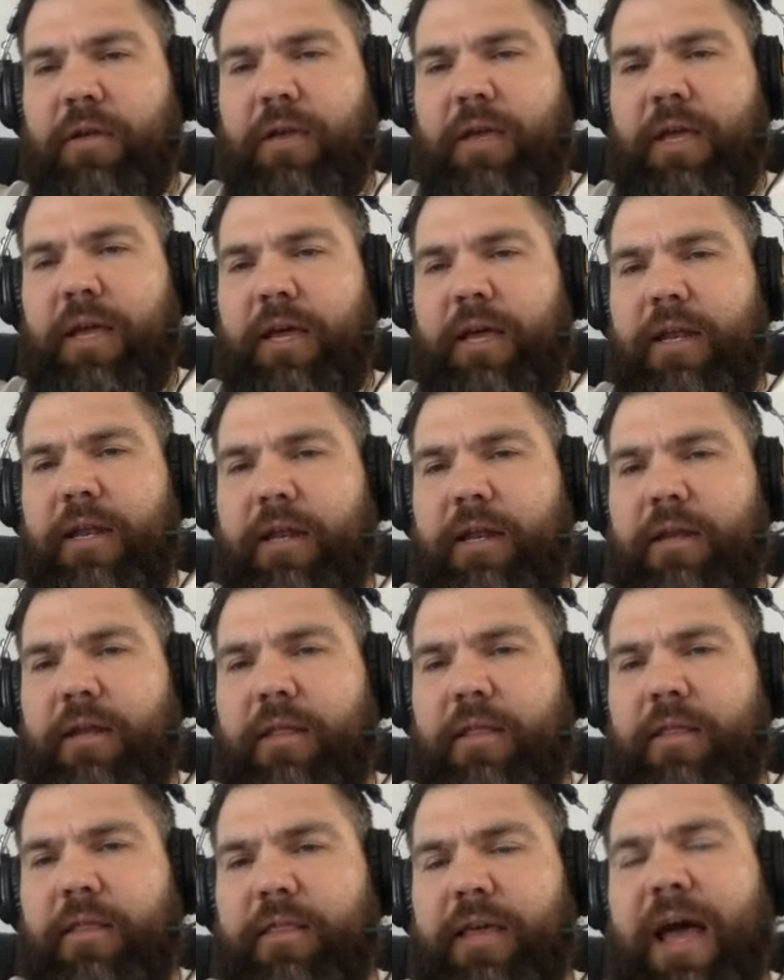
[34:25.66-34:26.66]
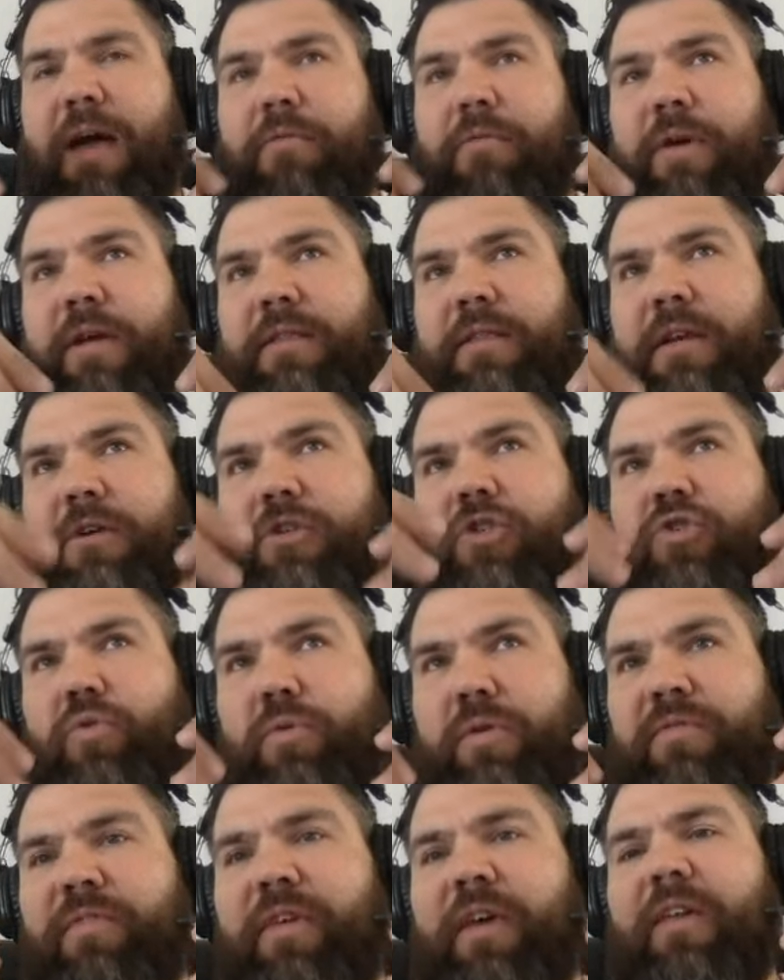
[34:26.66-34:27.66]
and that right there
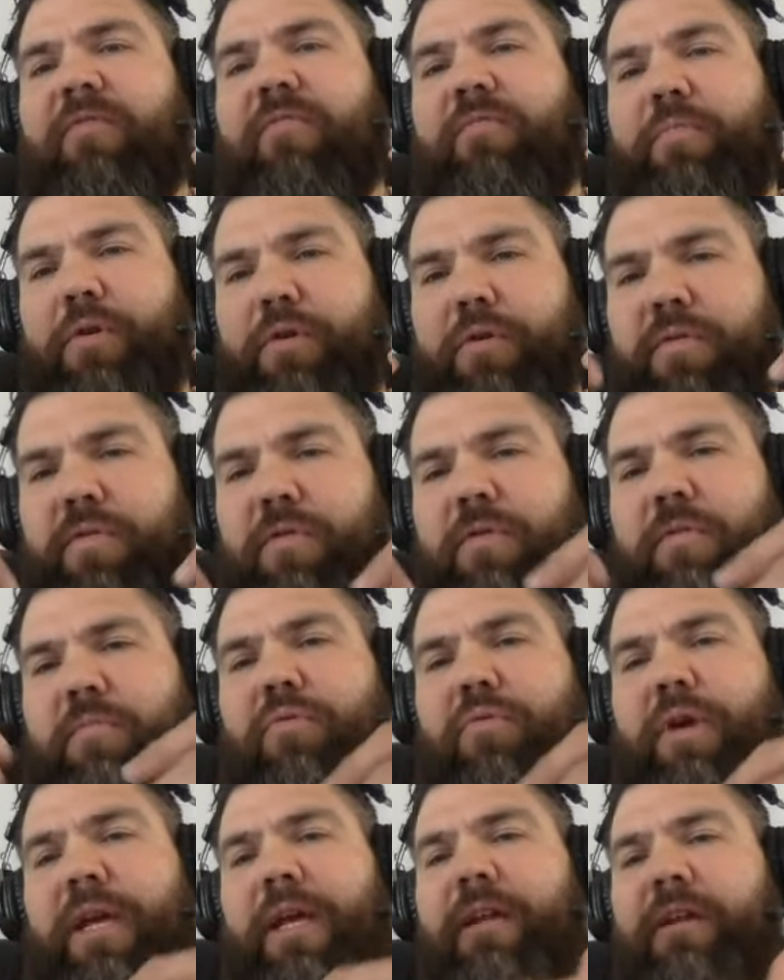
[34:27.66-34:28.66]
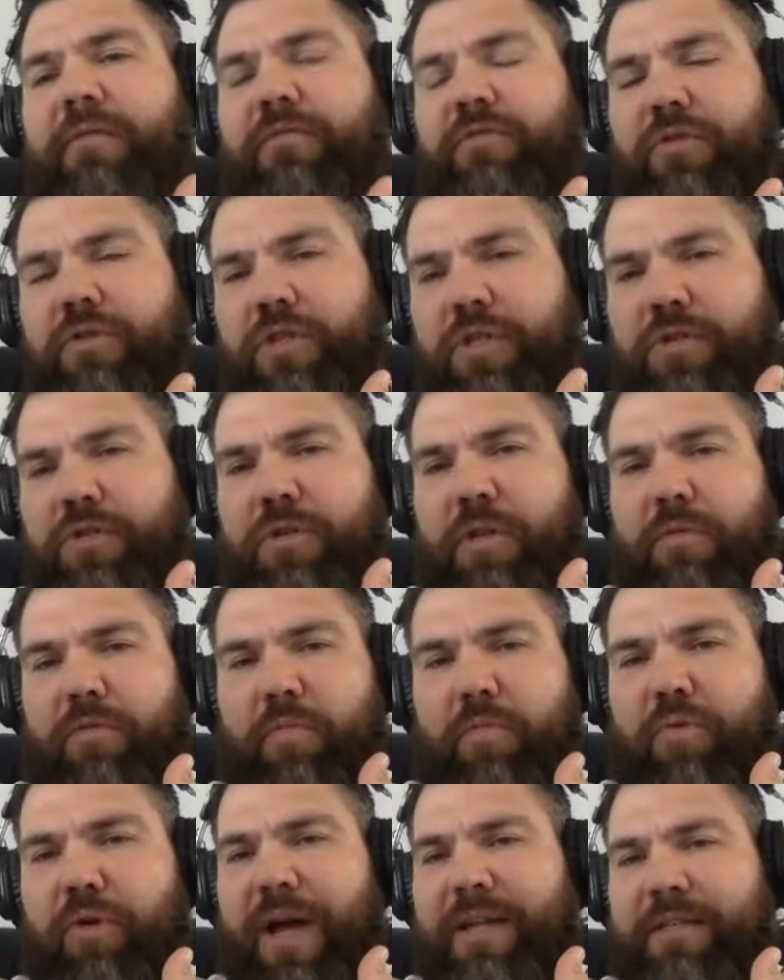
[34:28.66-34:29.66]
sort of gave birth to the brand of jiu-jitsu that we're
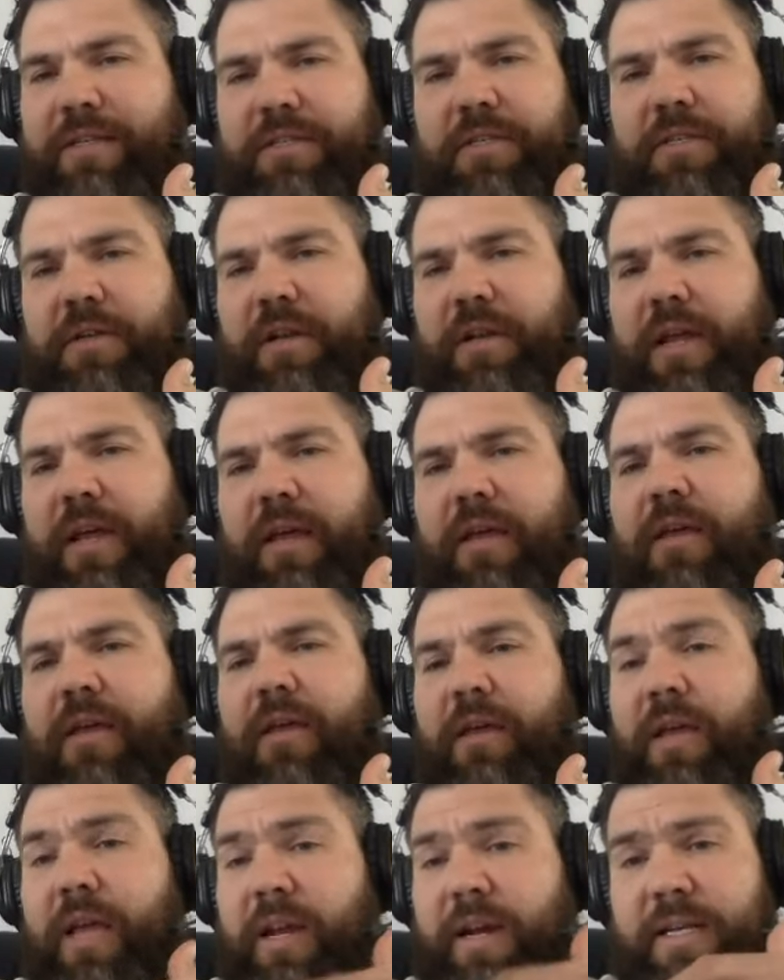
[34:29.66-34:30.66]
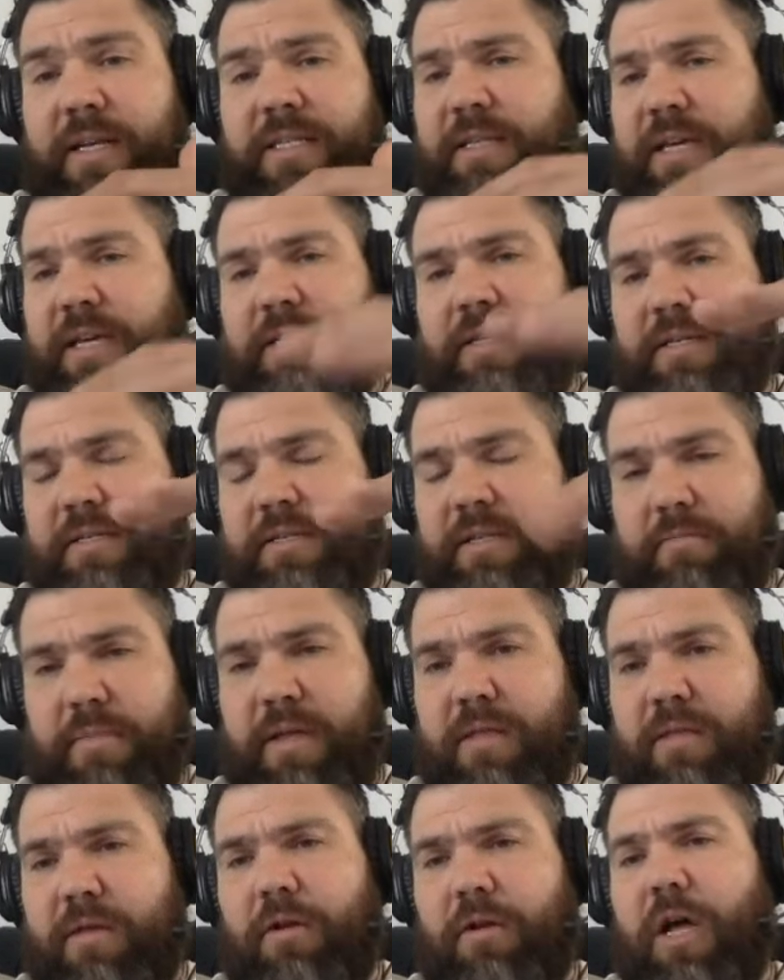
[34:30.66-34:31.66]
practicing today and i say this in
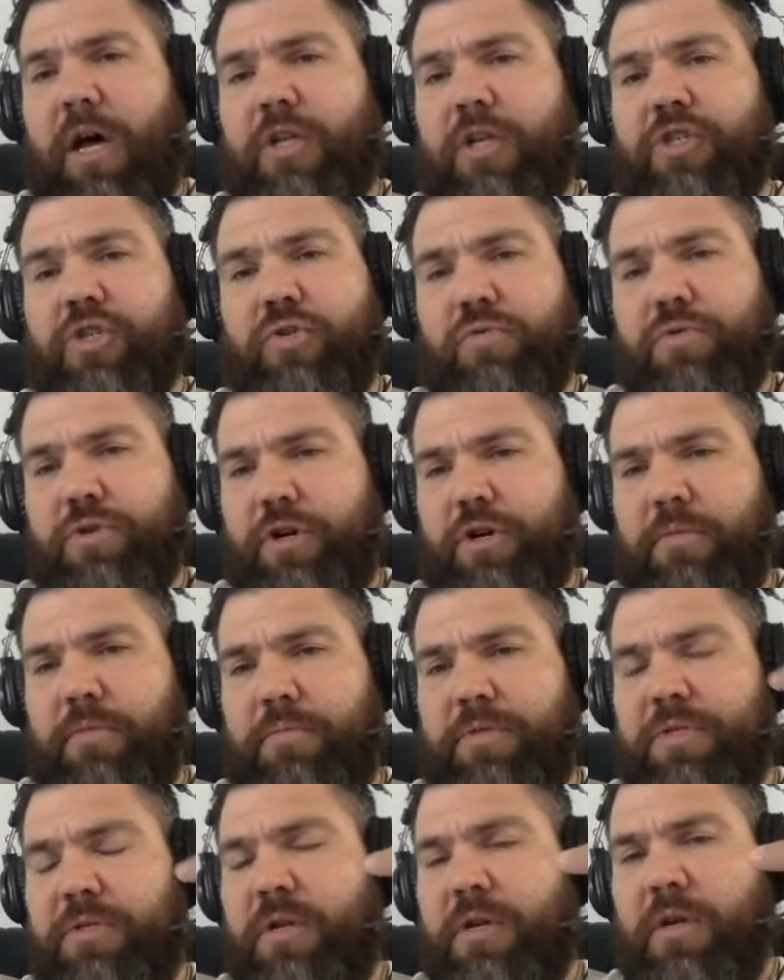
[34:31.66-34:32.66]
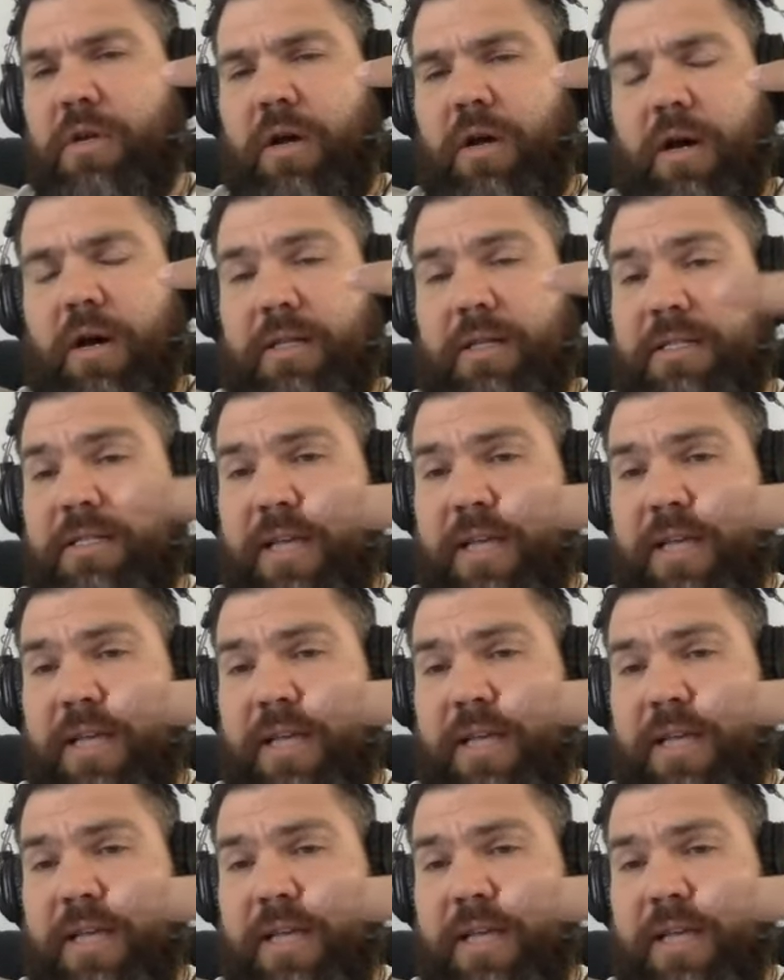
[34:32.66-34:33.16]
methodological terms uh,